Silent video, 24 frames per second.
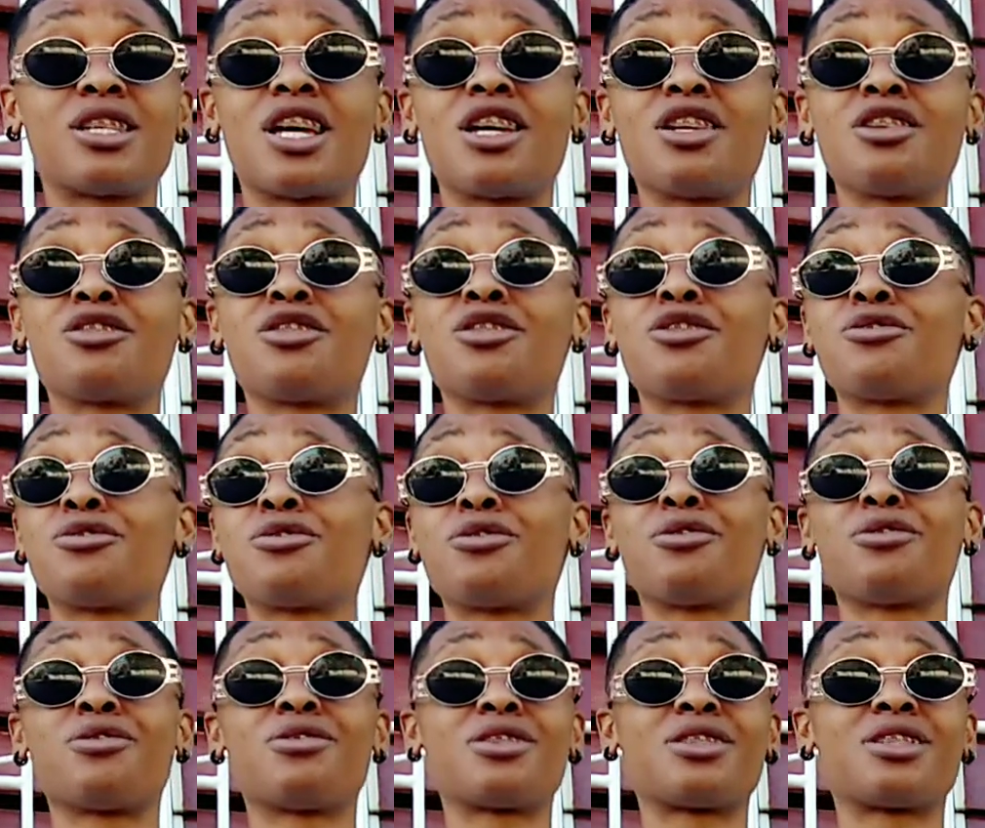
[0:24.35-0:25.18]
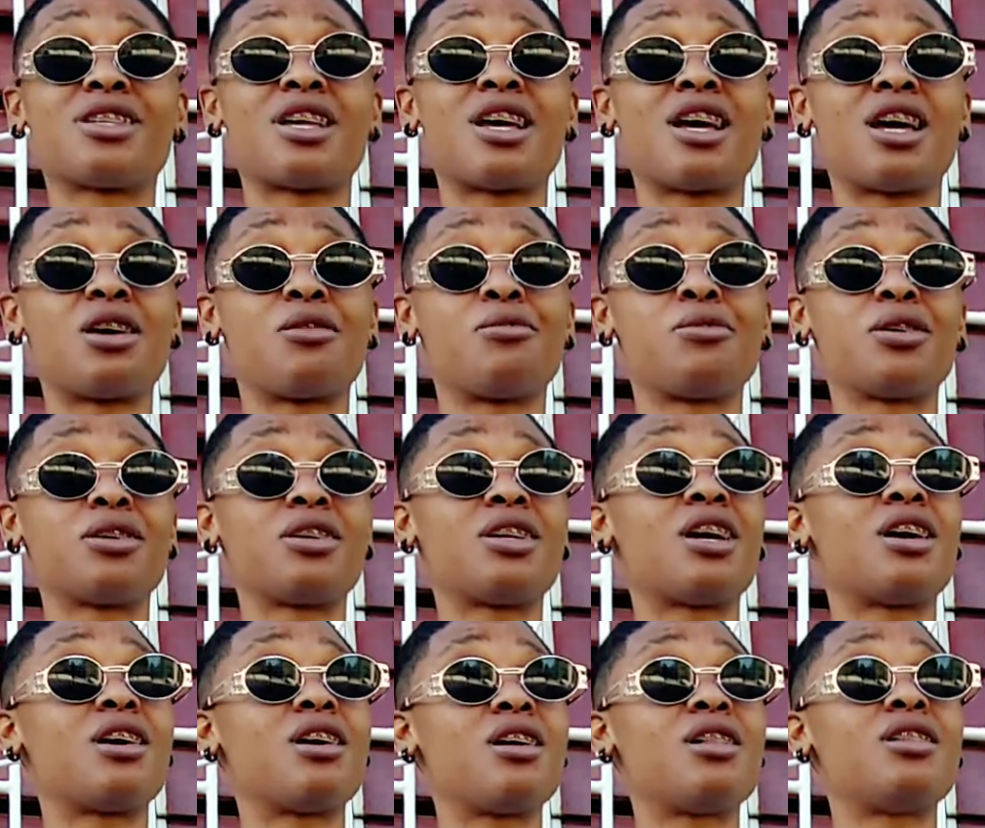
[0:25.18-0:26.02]
10-year-olds? Like,
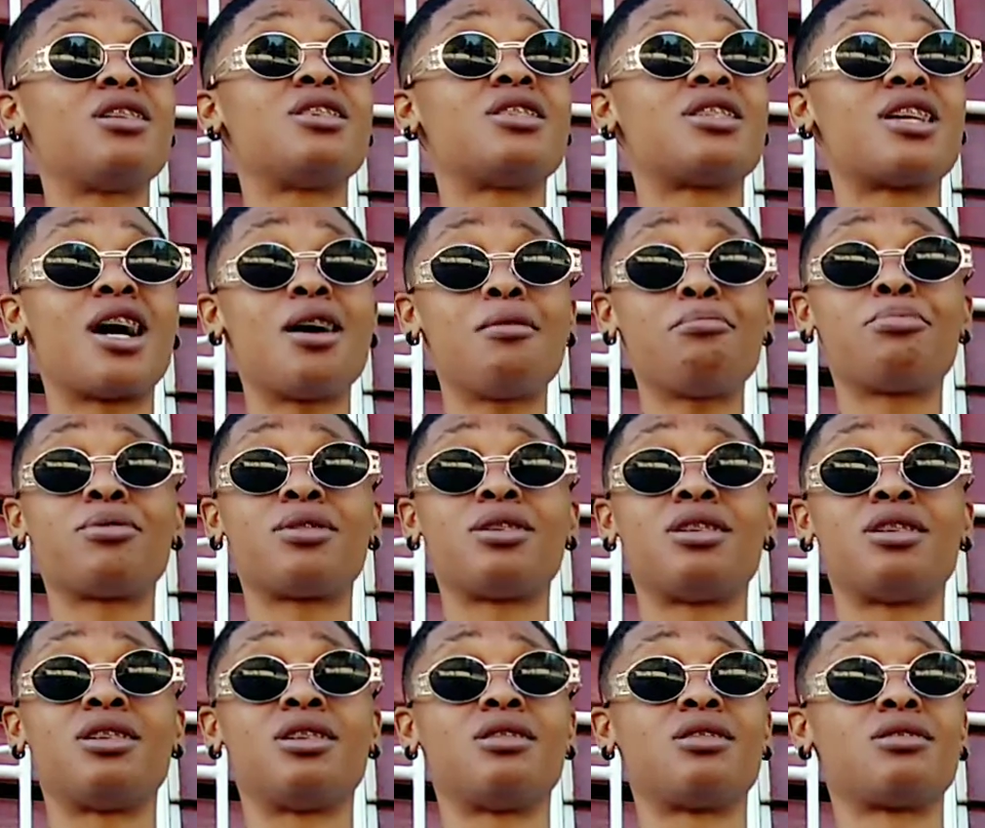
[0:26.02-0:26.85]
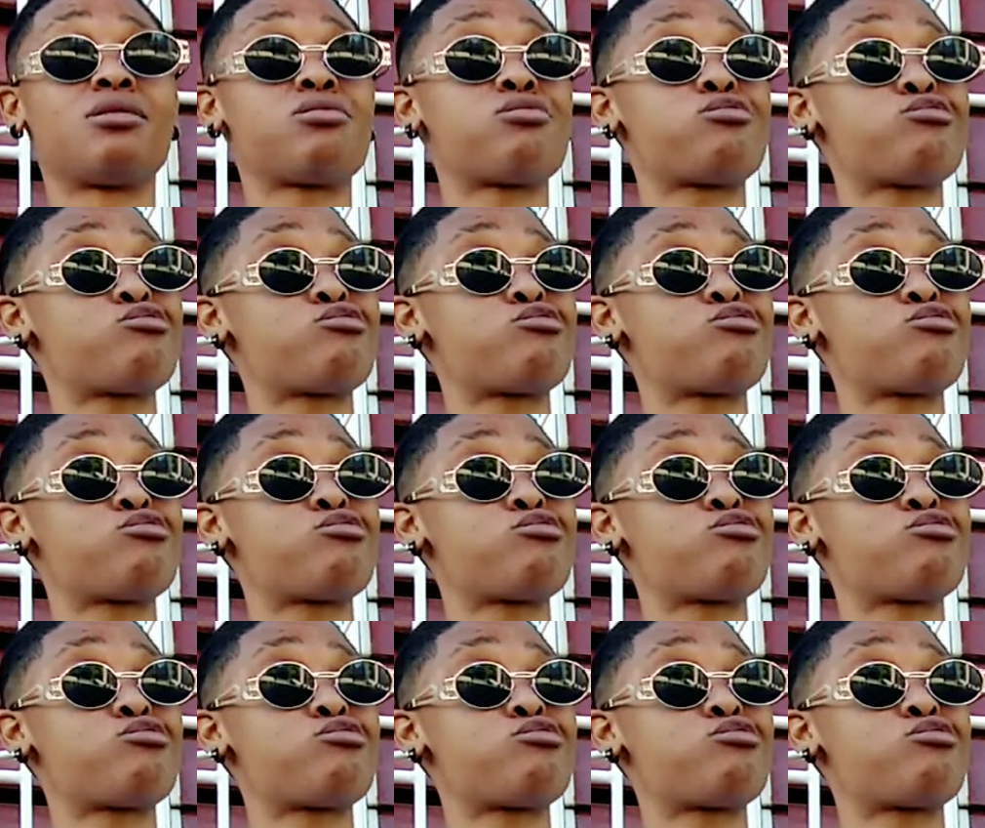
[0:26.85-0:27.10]
what the hell is happening?